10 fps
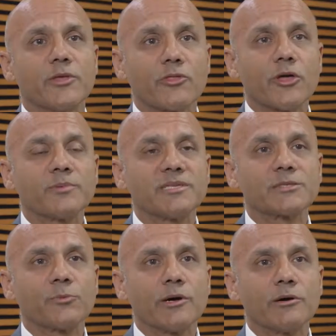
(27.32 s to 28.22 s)

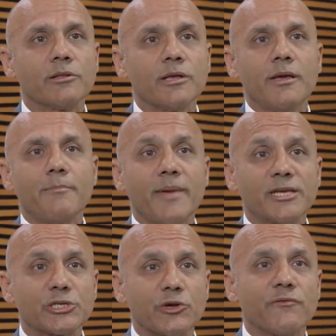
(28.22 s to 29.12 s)
orthoptist will
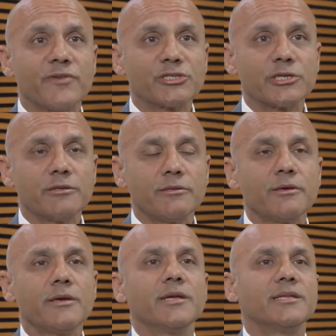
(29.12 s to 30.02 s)
measure your
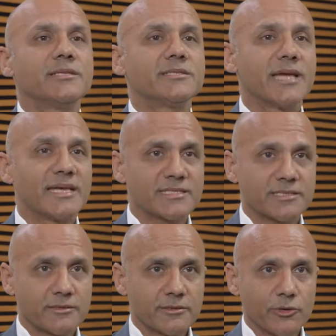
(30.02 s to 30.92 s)
vision,
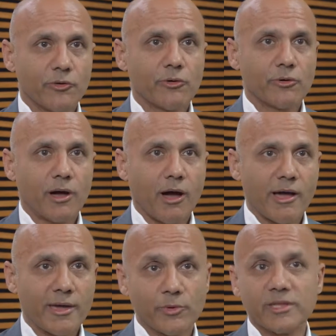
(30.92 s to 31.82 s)
test your
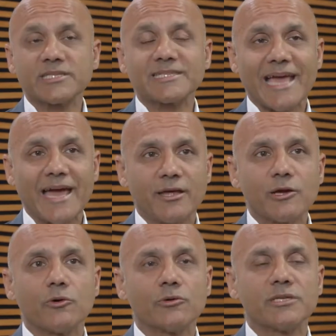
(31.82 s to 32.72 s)
eye with a
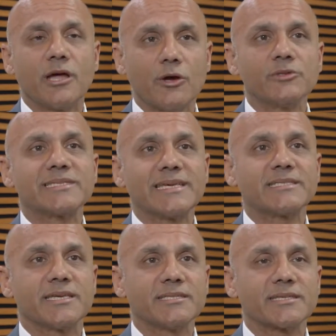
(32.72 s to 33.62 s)
scanner called an
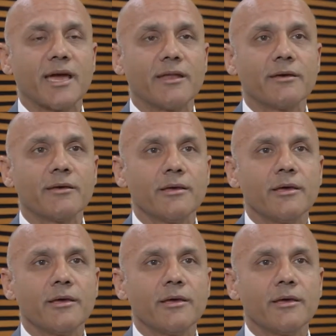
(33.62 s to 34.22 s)
OCT scanner.